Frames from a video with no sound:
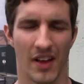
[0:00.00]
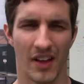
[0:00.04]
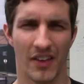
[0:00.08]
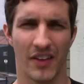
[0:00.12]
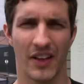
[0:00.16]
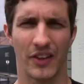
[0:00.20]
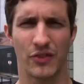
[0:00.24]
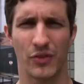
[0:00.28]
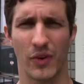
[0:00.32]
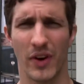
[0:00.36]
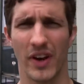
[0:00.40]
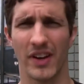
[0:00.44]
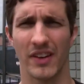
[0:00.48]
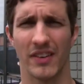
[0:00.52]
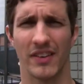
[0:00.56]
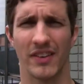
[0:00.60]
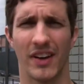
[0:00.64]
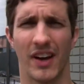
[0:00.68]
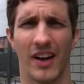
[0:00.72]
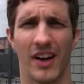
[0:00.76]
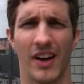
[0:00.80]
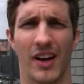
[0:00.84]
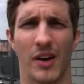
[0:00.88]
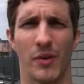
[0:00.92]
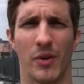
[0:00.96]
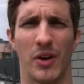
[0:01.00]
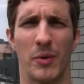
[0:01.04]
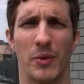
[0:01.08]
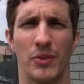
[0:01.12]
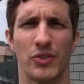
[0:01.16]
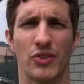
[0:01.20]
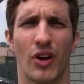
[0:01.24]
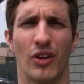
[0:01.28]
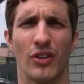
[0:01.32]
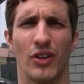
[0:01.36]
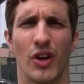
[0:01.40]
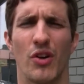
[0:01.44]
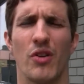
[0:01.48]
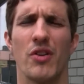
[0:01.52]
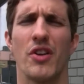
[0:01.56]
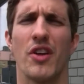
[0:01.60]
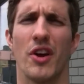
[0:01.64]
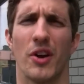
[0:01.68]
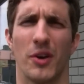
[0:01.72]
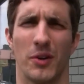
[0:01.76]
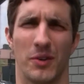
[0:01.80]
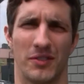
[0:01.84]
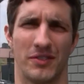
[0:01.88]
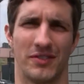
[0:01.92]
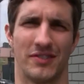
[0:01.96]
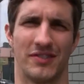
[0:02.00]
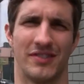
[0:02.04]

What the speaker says: That's right, when it was called Odeo.